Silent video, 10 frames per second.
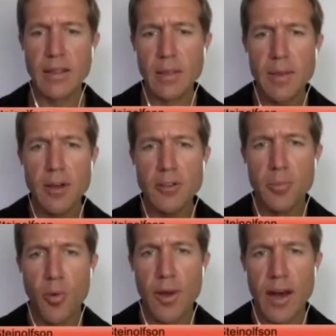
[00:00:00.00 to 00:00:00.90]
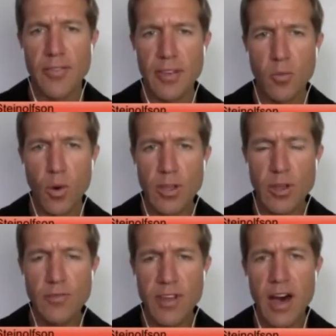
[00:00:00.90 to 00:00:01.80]
let me also point out that what
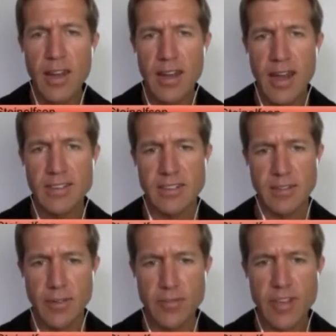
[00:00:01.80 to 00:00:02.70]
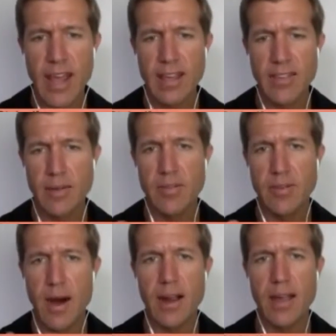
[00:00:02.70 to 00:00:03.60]
you've done in essence is you've taken the
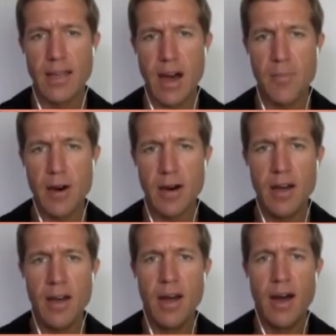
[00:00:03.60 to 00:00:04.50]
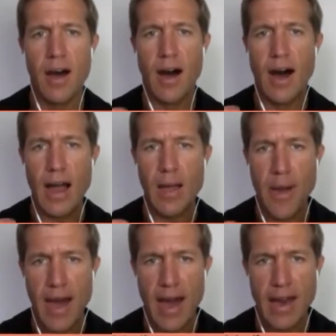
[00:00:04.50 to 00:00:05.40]
Makayama
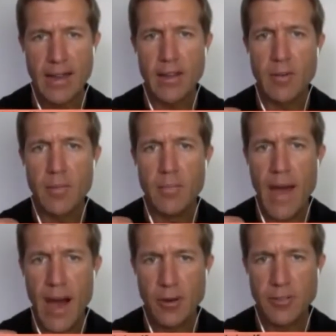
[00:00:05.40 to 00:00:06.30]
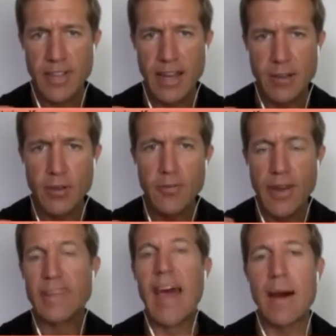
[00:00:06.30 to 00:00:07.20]
iPad mount and you've
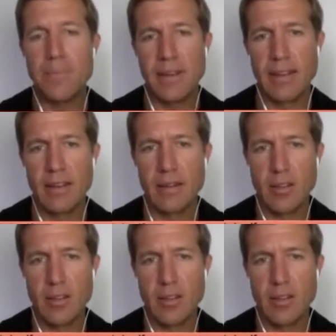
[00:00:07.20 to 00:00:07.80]
adapted it.